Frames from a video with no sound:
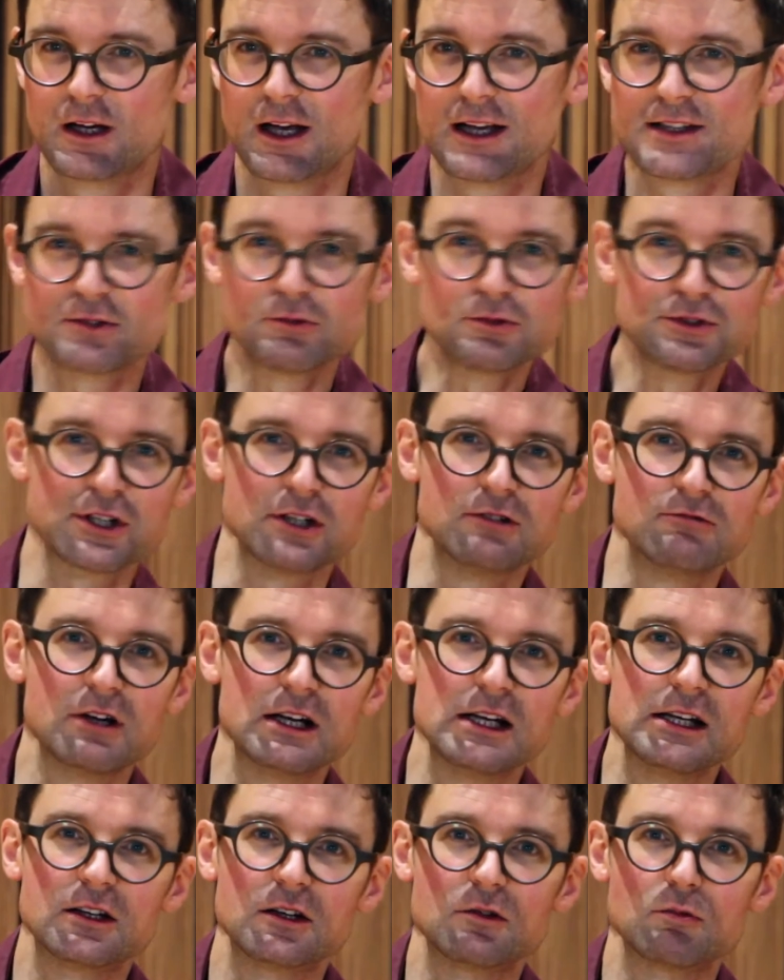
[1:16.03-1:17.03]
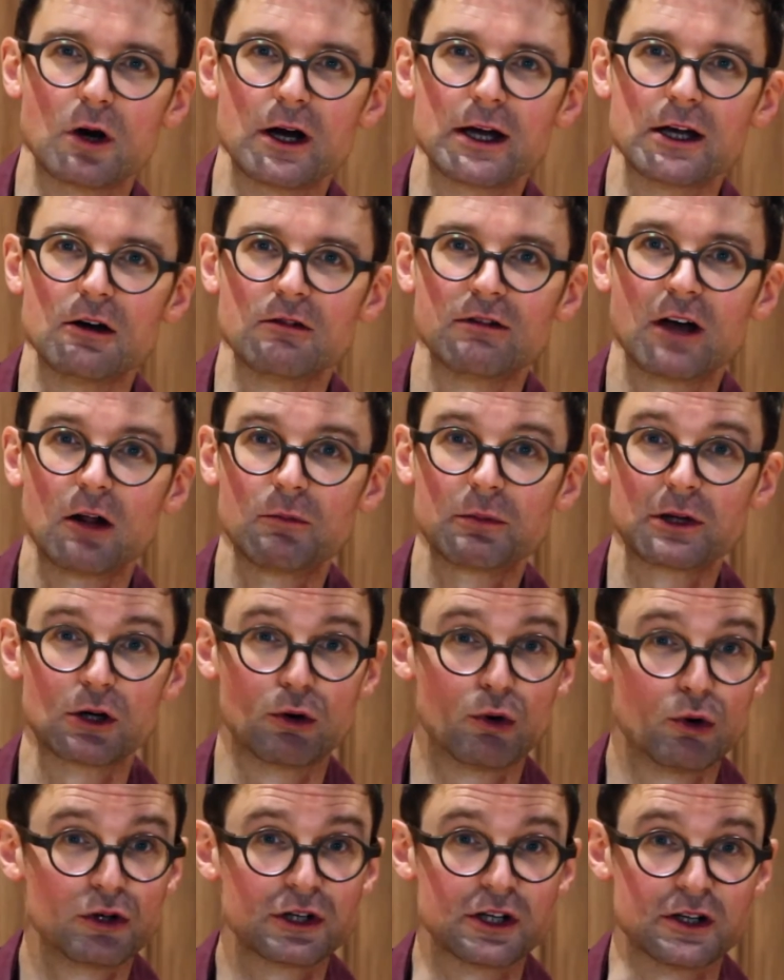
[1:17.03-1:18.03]
It's also a really good way of helping
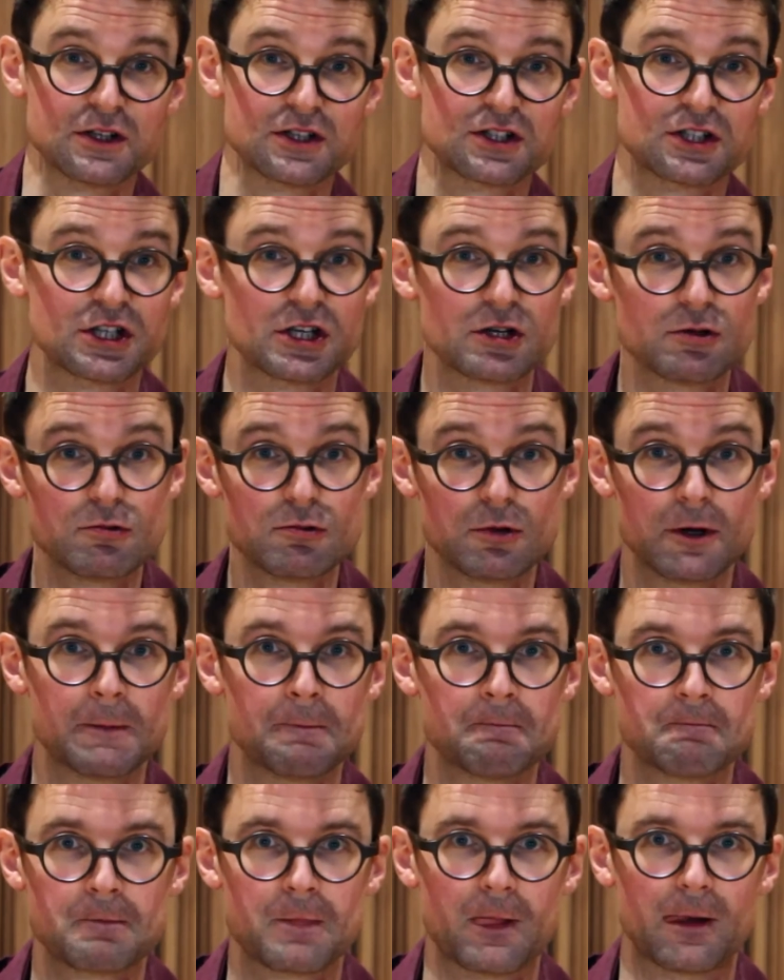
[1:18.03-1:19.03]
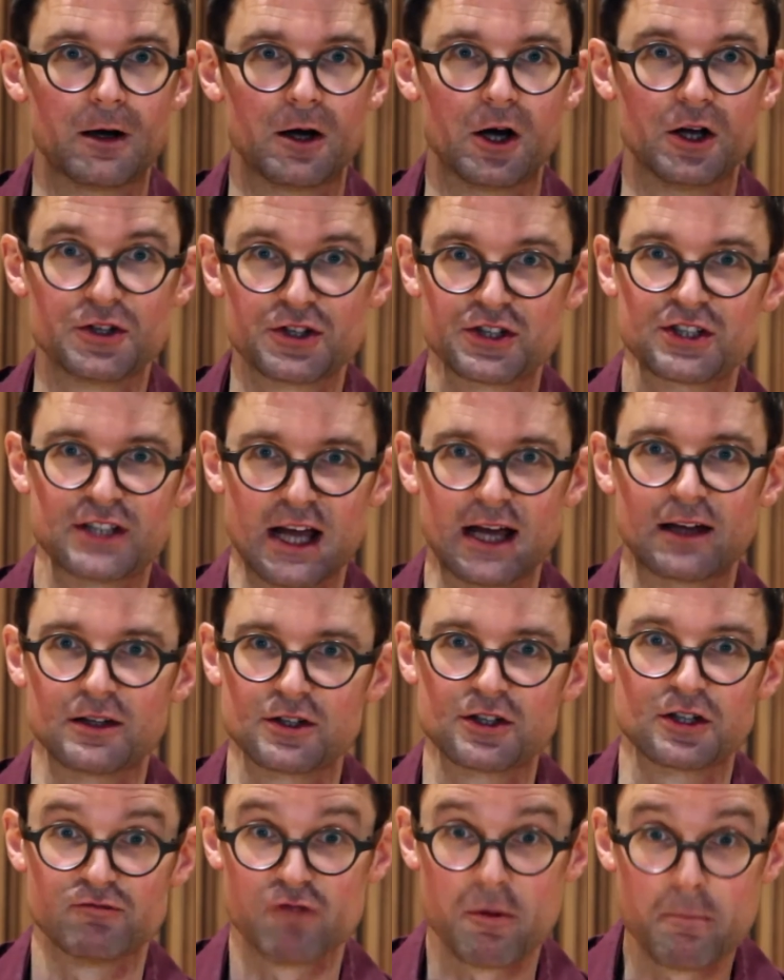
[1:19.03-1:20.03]
your audience to
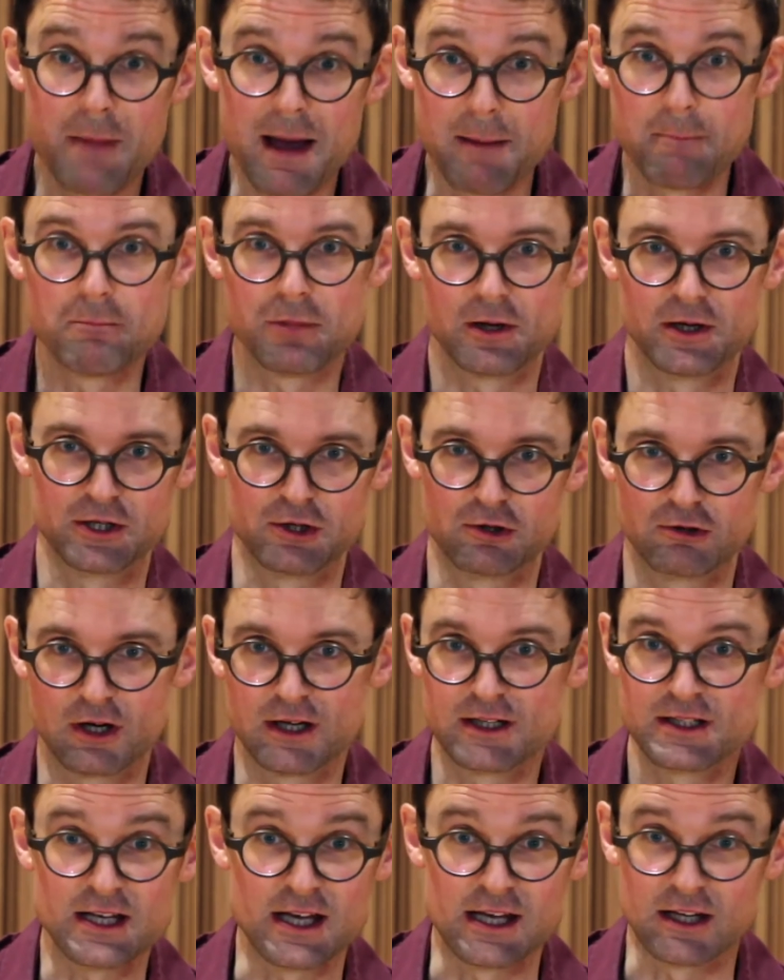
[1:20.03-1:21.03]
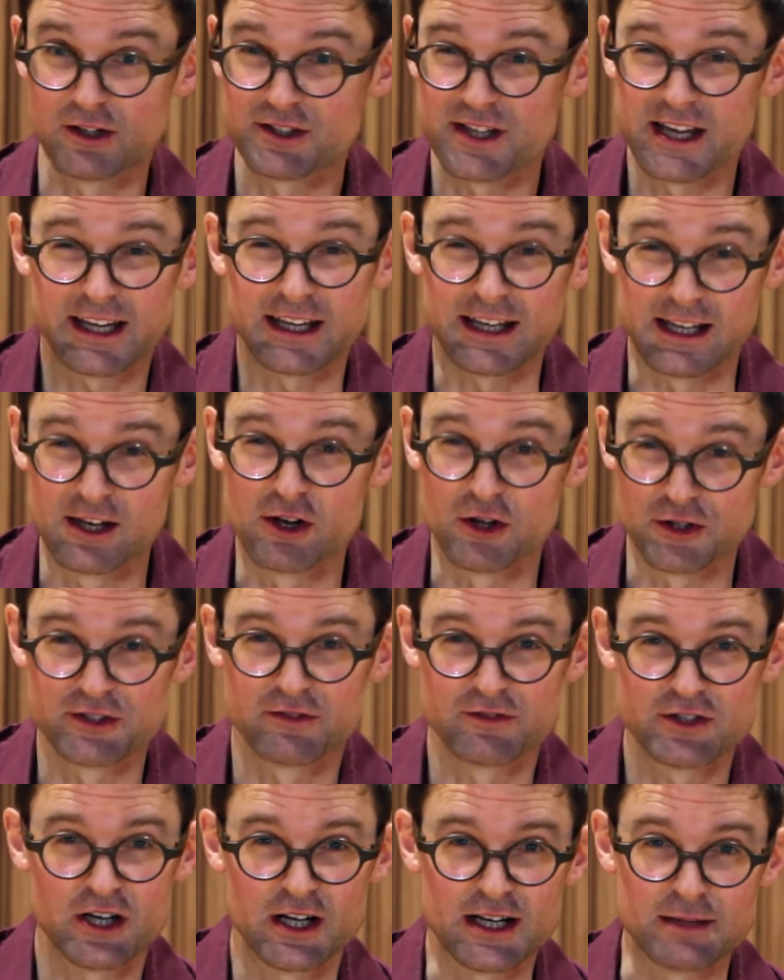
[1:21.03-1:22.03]
understand and remember your idea because they get it lots
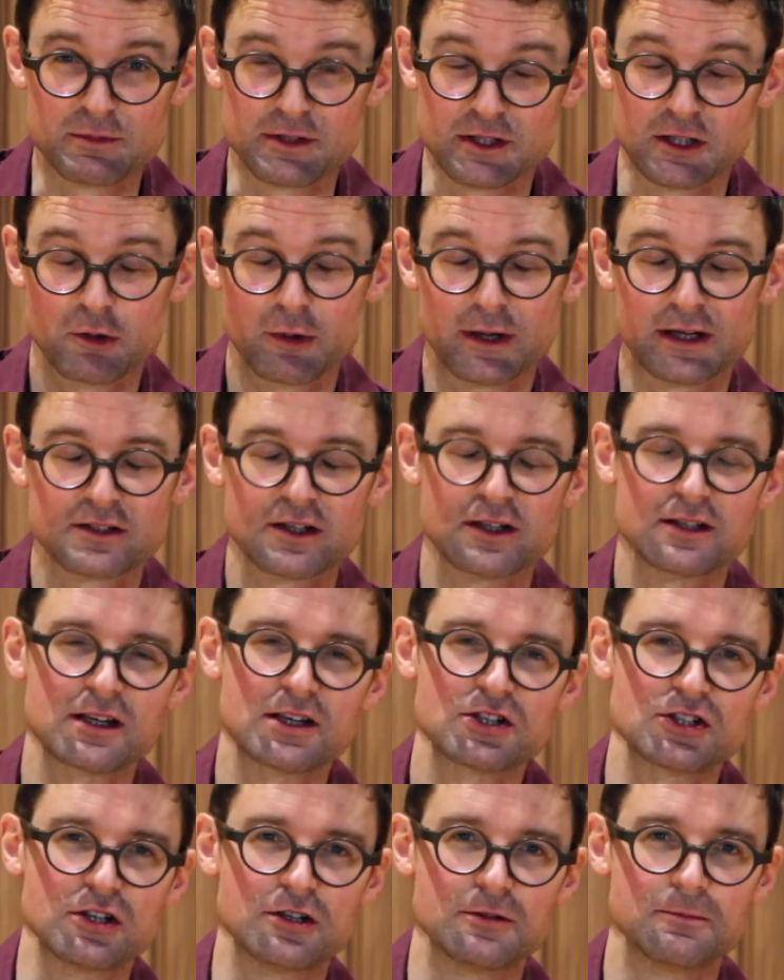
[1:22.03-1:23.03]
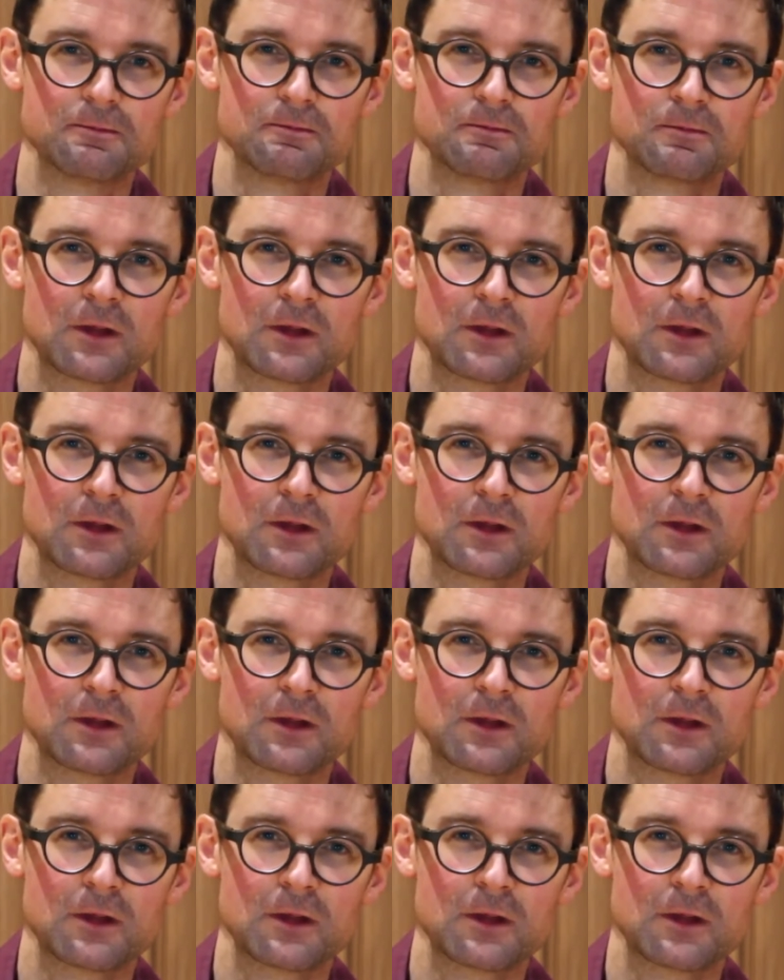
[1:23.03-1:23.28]
of times in quick succession.